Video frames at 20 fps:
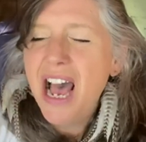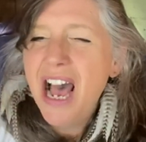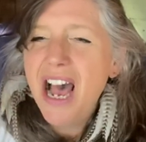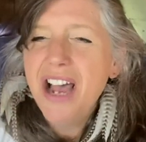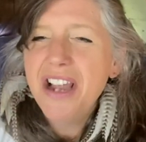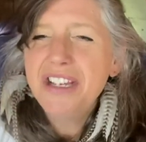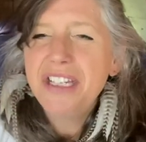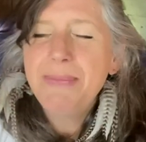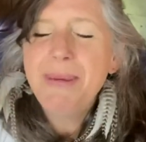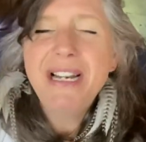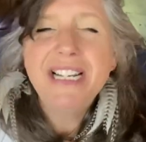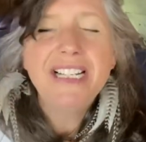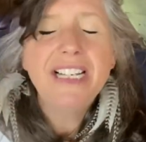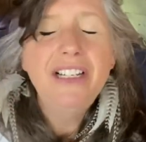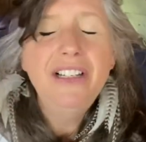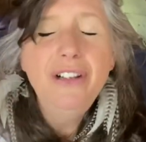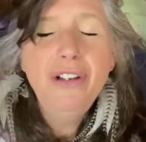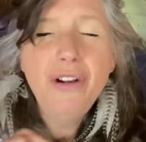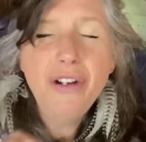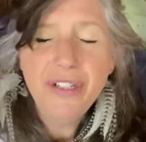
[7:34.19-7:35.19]
I spent a
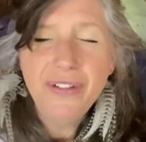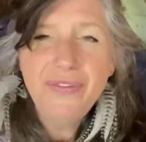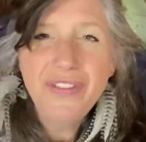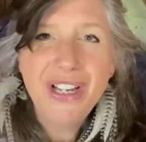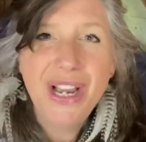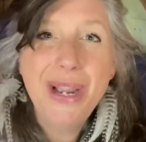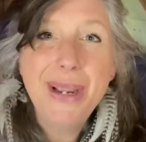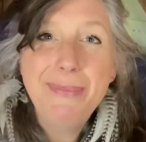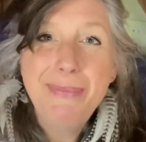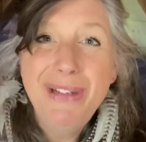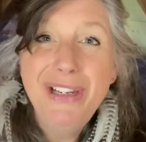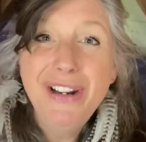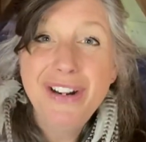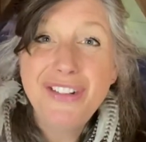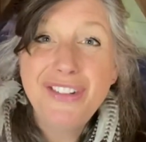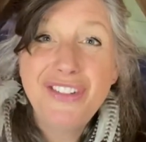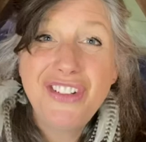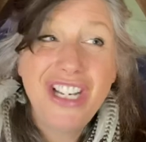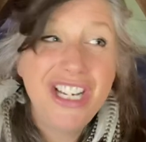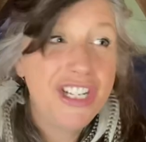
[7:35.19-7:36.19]
lot of time
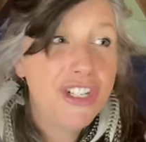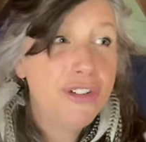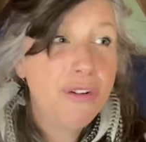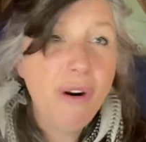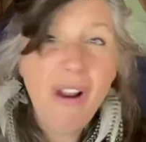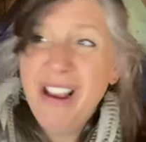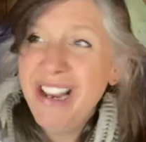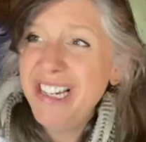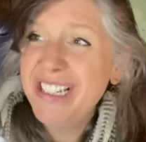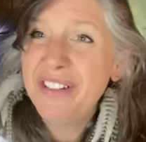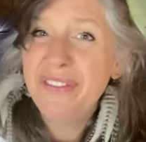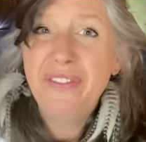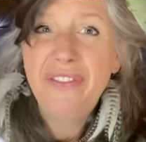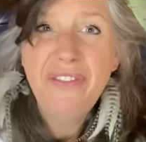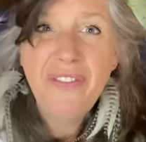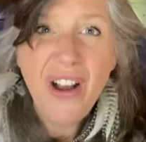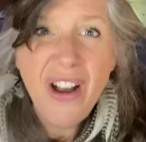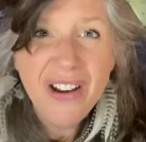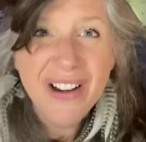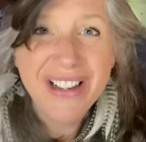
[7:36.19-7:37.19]
last year trying to
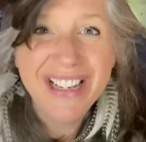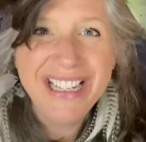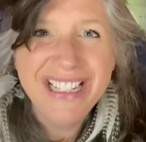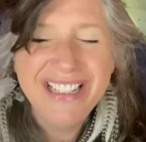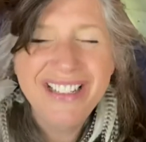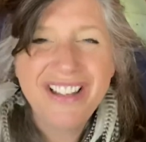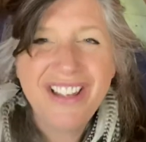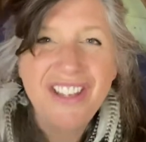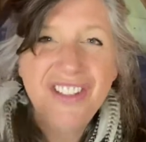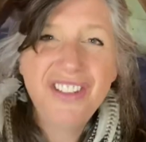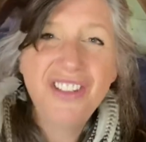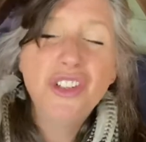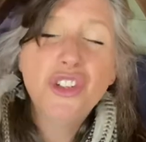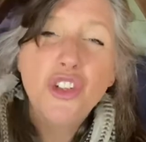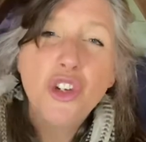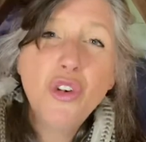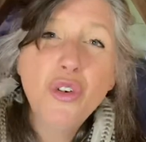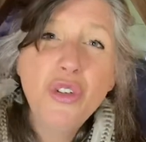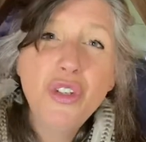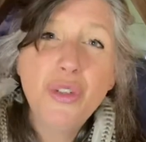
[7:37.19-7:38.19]
find the St.
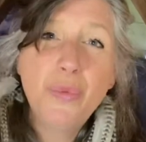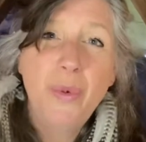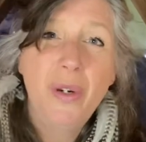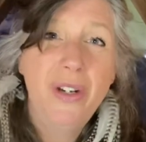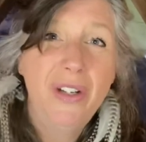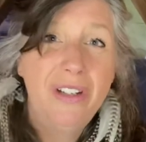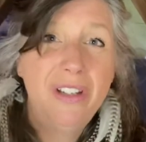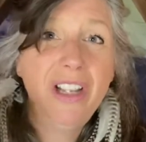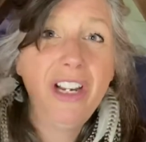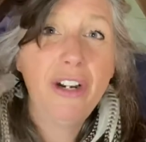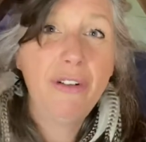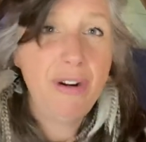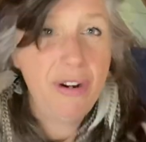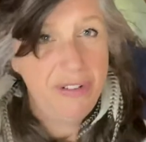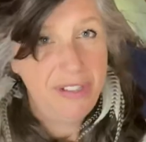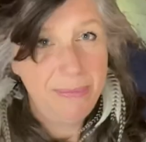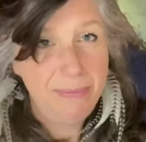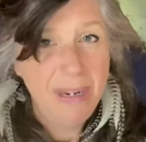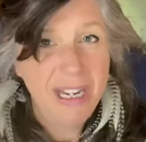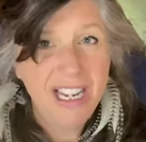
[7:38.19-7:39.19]
John's wort that grows
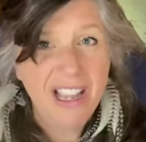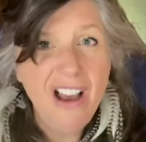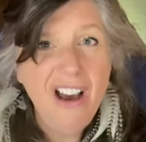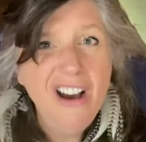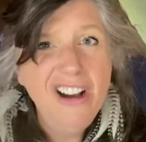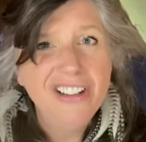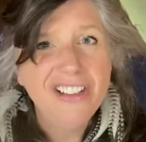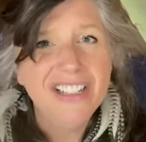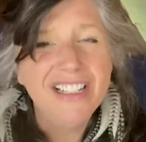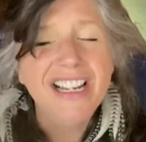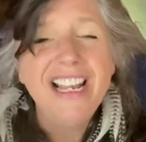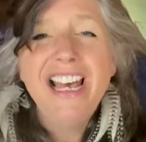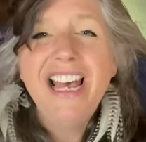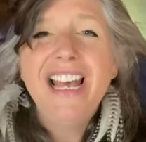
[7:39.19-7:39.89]
in my garden.